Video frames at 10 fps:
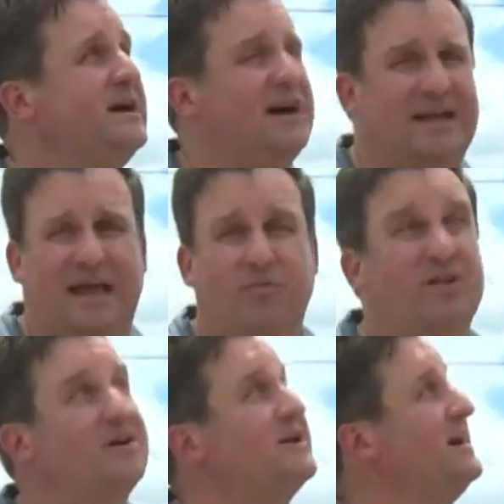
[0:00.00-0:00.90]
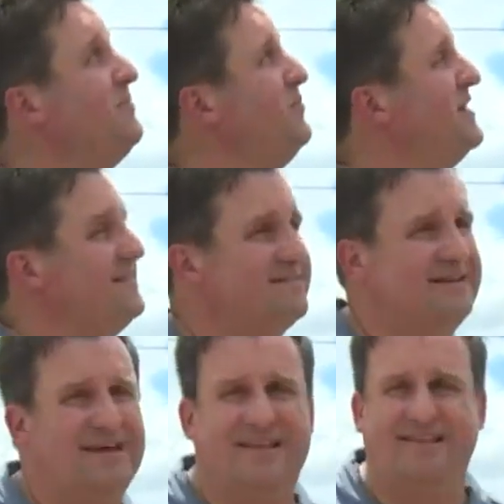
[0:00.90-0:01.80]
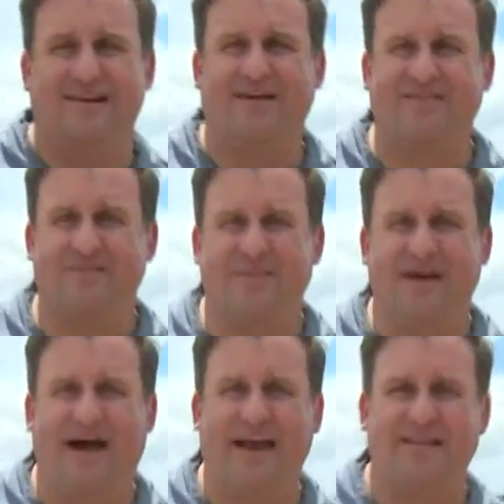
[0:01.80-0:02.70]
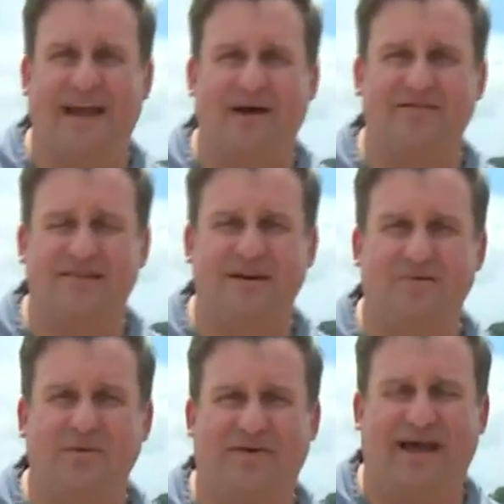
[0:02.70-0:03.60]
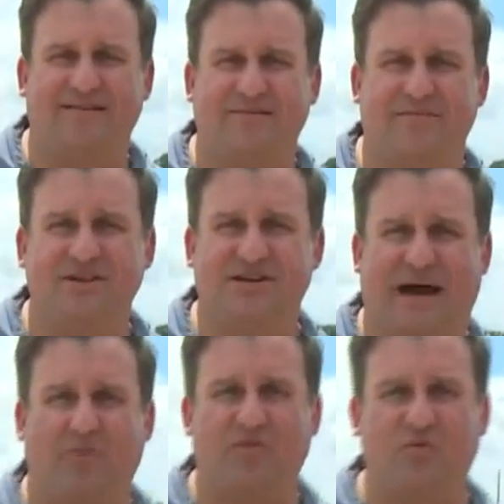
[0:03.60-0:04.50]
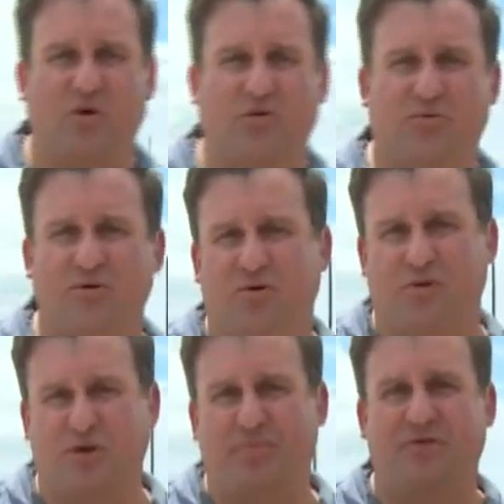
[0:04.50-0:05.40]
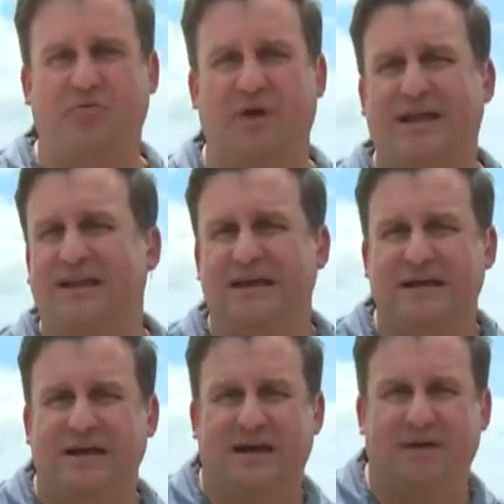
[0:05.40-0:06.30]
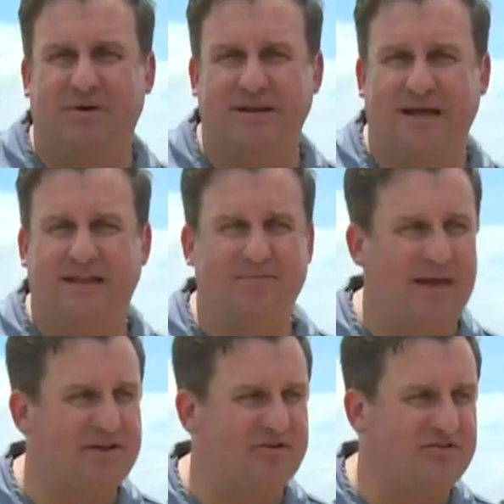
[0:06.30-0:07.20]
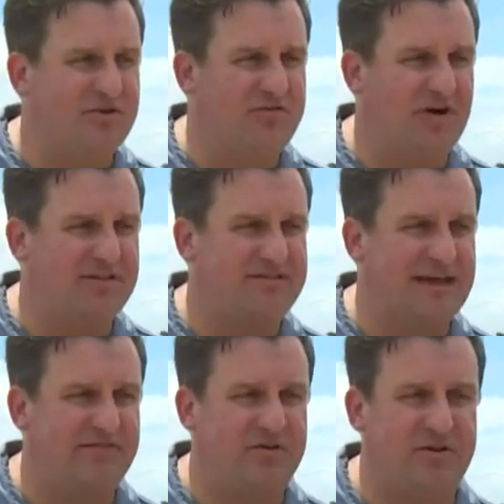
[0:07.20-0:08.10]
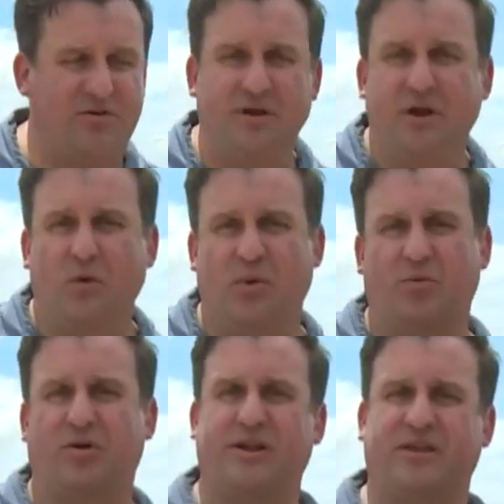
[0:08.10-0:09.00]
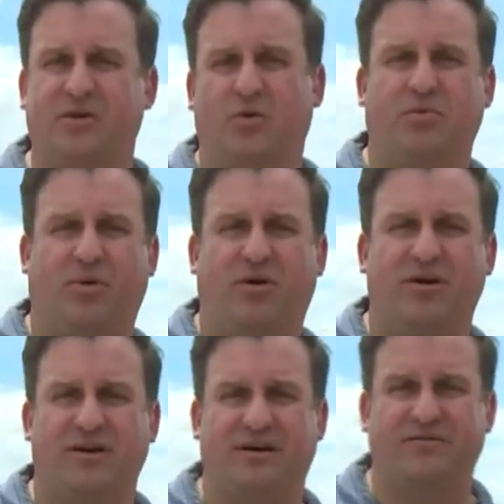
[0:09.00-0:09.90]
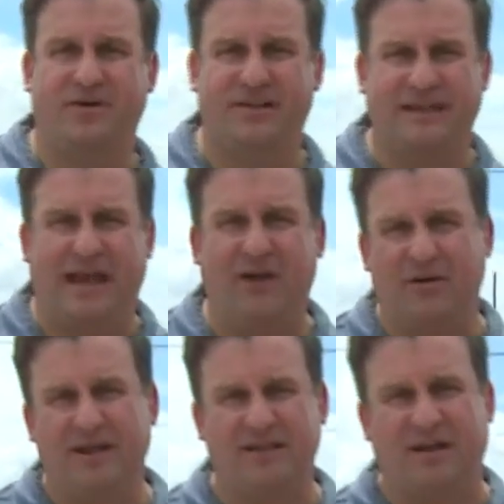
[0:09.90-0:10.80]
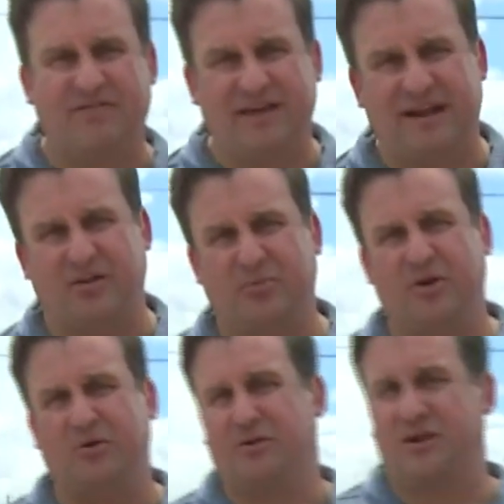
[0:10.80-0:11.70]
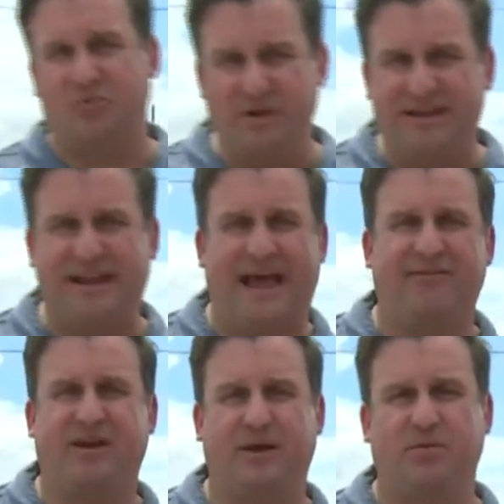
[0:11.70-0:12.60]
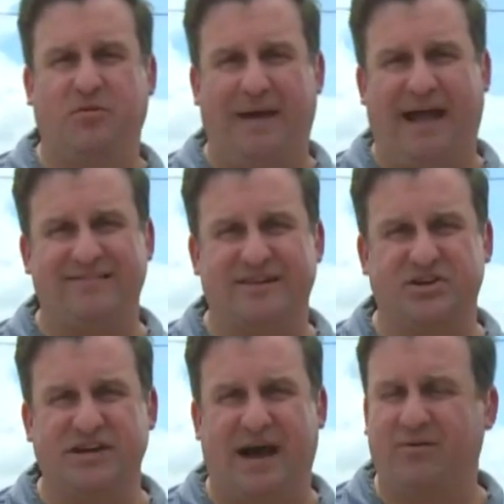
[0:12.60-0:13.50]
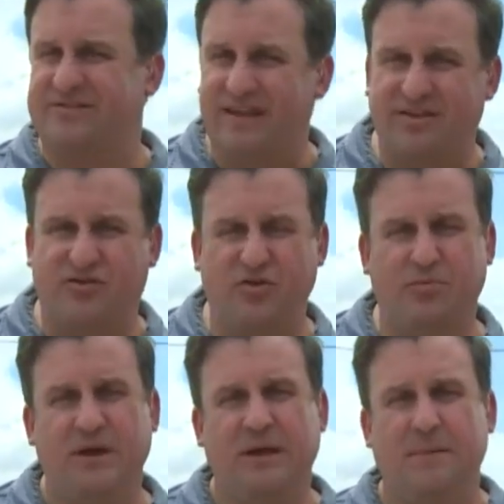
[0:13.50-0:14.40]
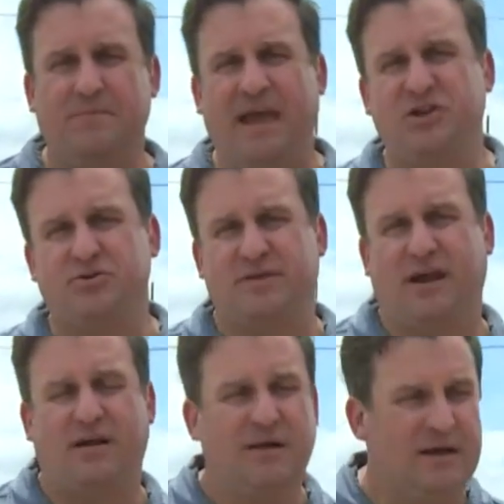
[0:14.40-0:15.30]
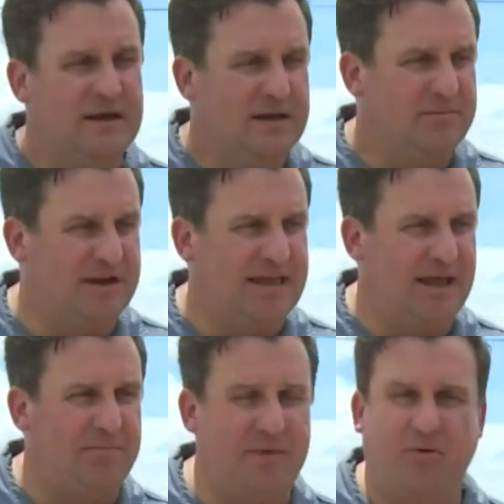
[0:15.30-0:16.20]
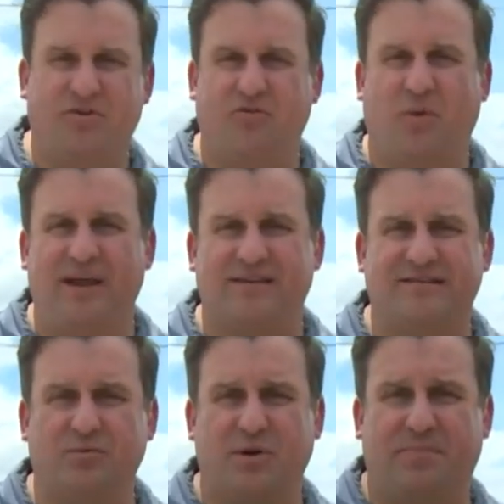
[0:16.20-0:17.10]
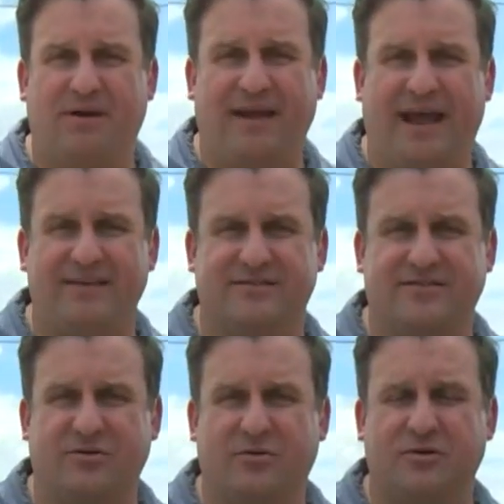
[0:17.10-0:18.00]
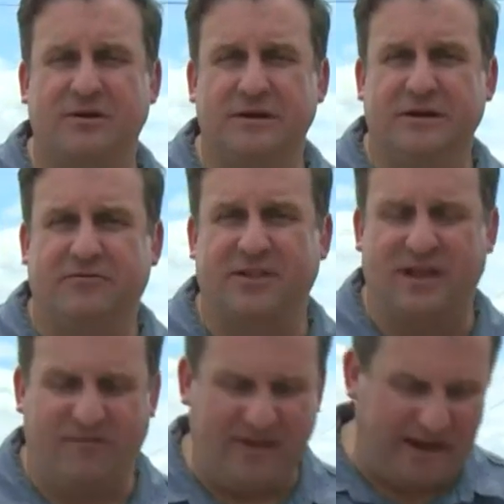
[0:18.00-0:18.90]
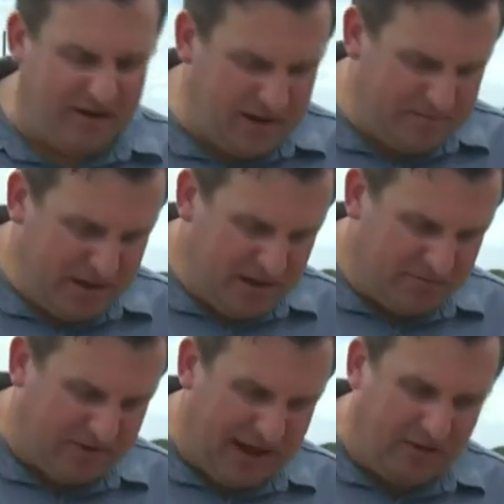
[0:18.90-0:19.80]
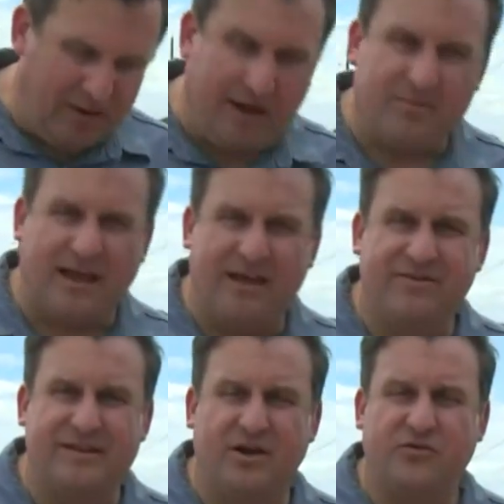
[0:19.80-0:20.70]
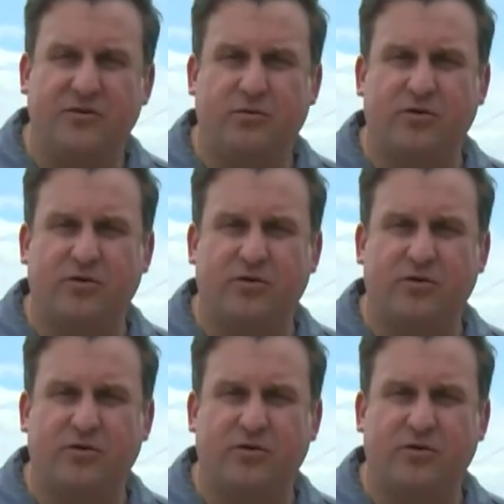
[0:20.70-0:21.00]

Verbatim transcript: Again, we look up, we can see that there are some high clouds here. We've had some showers roll through, a little bit of wind, uh, but nothing major so far this afternoon. We were in the north part of uh, the area in Lafayette a little bit earlier, and we did have a couple of passing showers, nothing too major there. But again, people just waiting to see what Barry has in store for the Lafayette area. For now, I'm live in Youngsville.